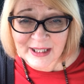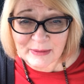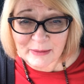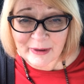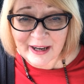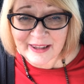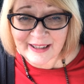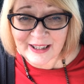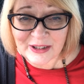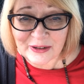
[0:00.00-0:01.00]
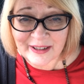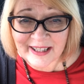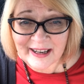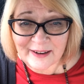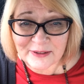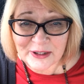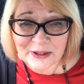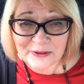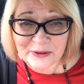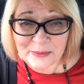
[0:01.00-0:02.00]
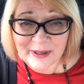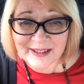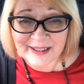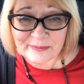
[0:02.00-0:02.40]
my breath and enjoy the afternoon for a bit.